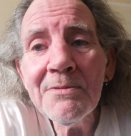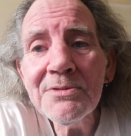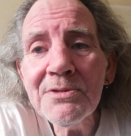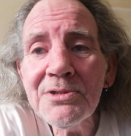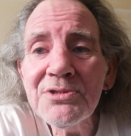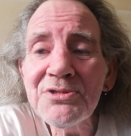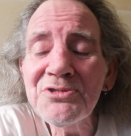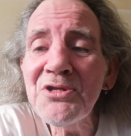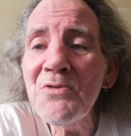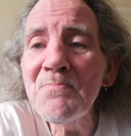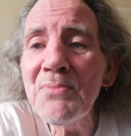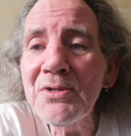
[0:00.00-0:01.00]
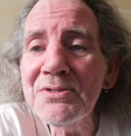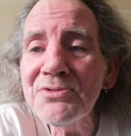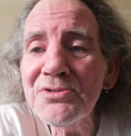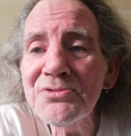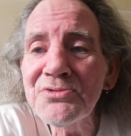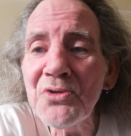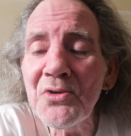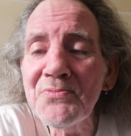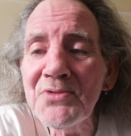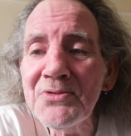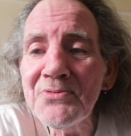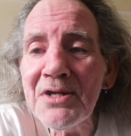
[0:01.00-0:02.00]
because there's no boats
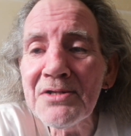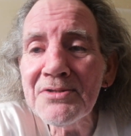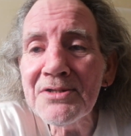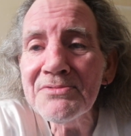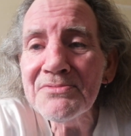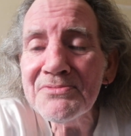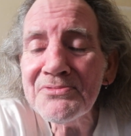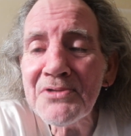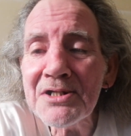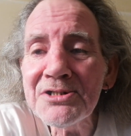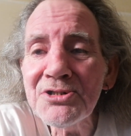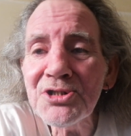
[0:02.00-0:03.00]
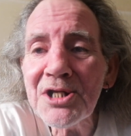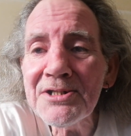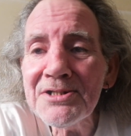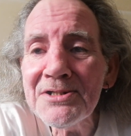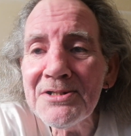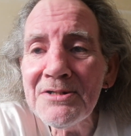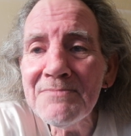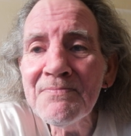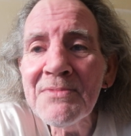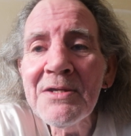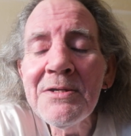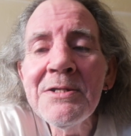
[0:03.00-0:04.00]
driving around it and fucking shaking it up.
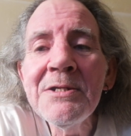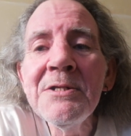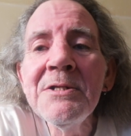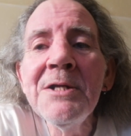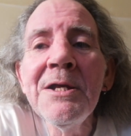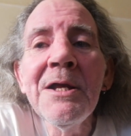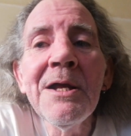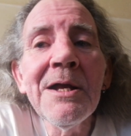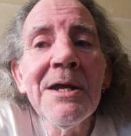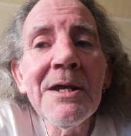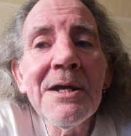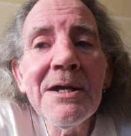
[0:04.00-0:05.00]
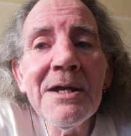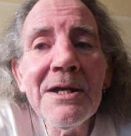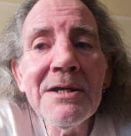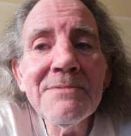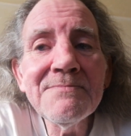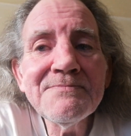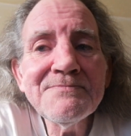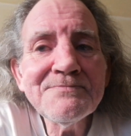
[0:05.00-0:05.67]
Um,